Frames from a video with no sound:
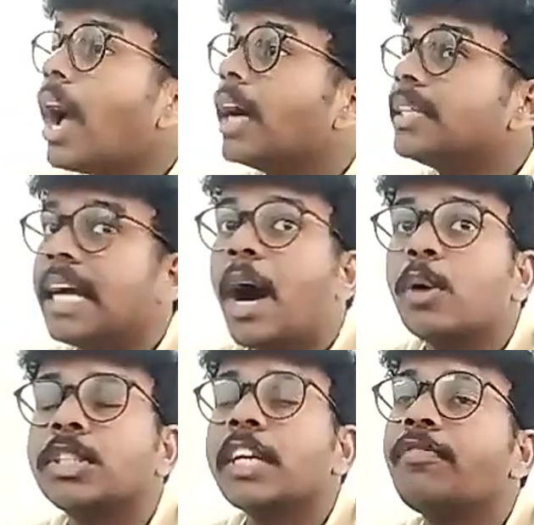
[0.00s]
The
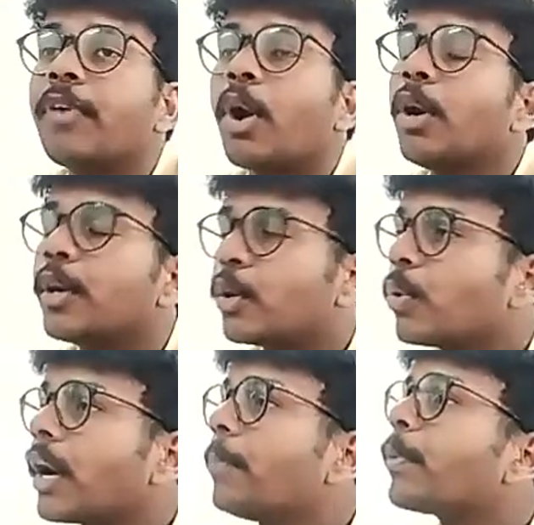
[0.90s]
Housing for All
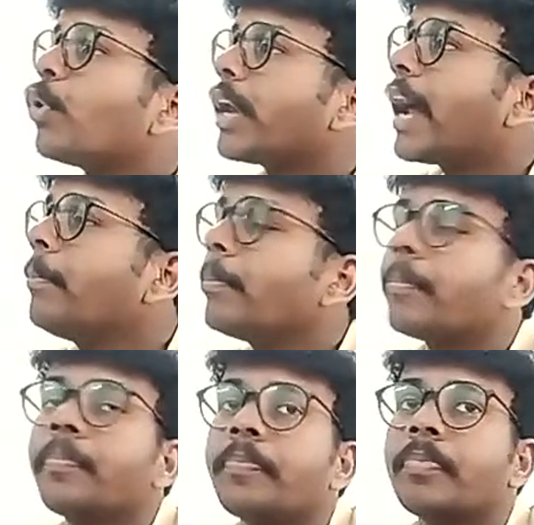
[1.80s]
rural program
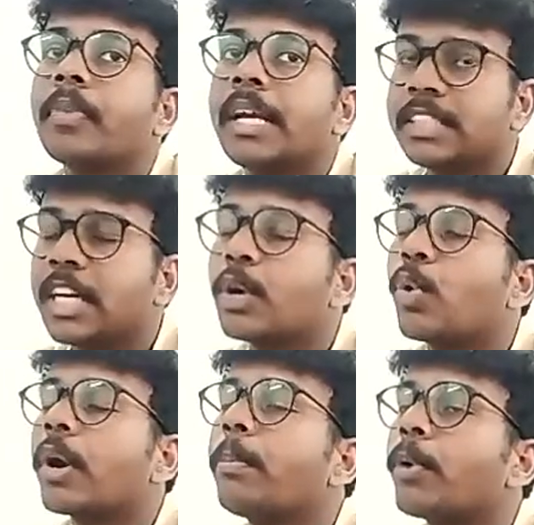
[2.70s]
is a
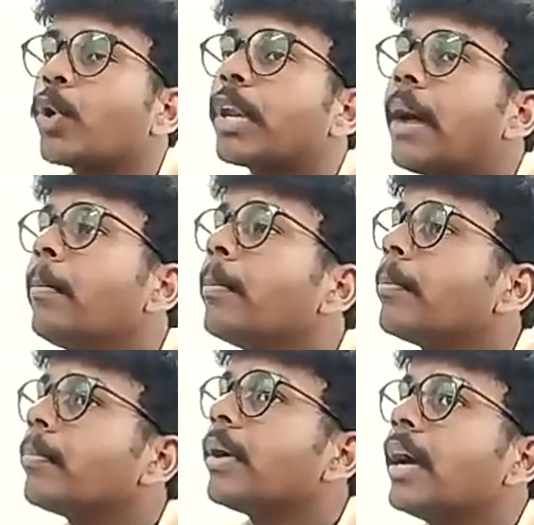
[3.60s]
rural program.
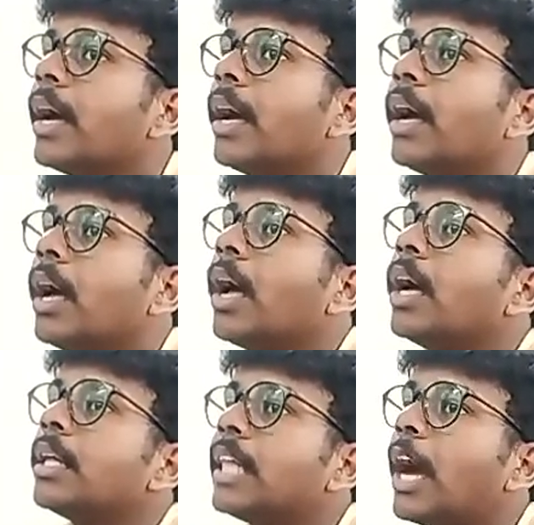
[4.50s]

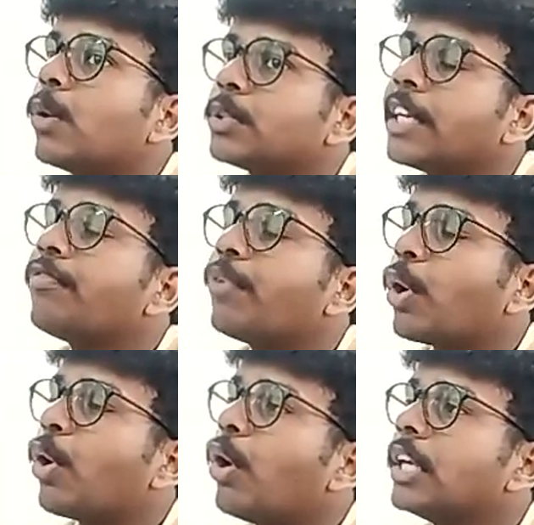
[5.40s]
The Housing for
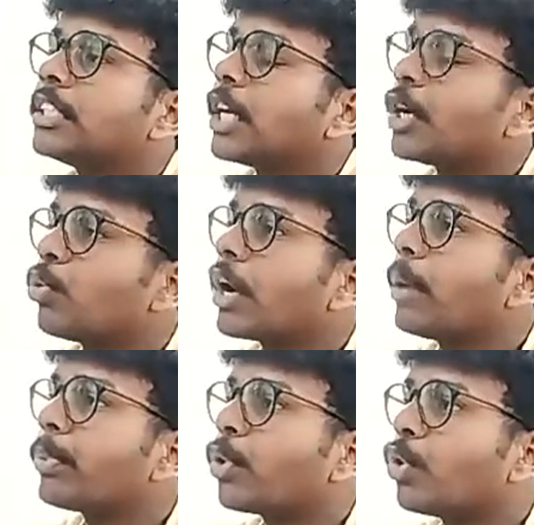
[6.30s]
All is a rural
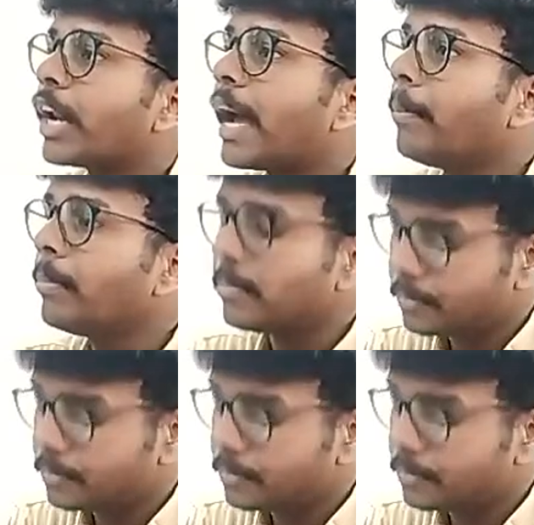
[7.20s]
program